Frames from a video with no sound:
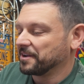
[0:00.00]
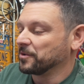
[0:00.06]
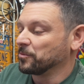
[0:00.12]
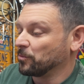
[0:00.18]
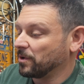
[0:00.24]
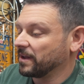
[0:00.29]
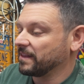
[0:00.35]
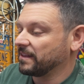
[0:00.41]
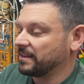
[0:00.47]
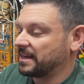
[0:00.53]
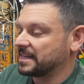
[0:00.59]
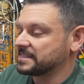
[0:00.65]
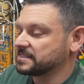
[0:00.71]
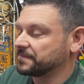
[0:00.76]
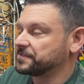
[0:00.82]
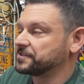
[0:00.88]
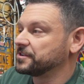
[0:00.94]
And one of the
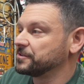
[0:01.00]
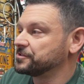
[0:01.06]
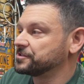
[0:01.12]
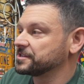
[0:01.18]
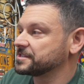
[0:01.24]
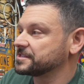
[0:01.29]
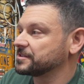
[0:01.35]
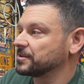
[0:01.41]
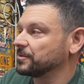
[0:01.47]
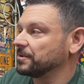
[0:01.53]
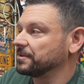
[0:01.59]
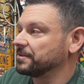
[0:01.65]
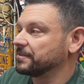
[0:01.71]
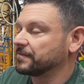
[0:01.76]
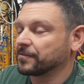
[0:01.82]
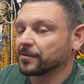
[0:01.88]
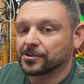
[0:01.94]
lots of 2 just
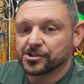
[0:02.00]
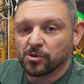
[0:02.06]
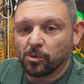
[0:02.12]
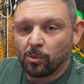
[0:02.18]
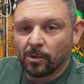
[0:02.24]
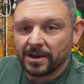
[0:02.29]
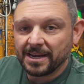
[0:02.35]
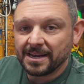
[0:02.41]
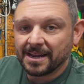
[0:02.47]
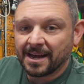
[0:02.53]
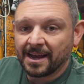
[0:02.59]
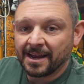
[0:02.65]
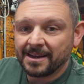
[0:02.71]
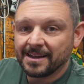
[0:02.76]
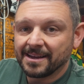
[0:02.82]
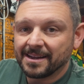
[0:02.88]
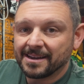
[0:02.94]
sold for
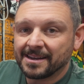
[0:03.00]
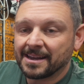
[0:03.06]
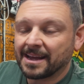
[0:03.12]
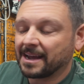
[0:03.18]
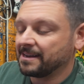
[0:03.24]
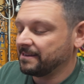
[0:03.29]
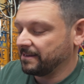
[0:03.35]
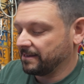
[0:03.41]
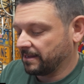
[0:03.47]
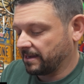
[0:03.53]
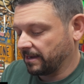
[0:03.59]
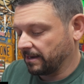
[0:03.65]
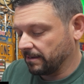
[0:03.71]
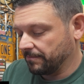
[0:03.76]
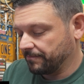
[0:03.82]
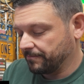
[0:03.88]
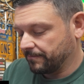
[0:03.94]

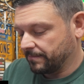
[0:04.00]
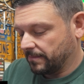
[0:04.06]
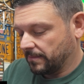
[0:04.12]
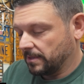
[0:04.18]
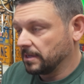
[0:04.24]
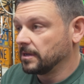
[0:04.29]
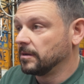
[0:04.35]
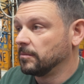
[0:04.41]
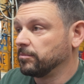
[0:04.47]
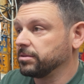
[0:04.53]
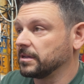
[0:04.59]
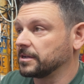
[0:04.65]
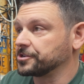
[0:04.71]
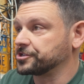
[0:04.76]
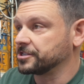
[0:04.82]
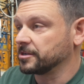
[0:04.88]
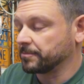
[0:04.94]
$29.99
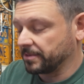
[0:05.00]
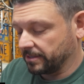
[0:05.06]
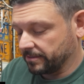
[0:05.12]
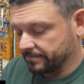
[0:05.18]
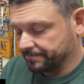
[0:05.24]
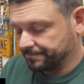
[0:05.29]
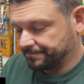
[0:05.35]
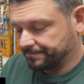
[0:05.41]
plus shipping.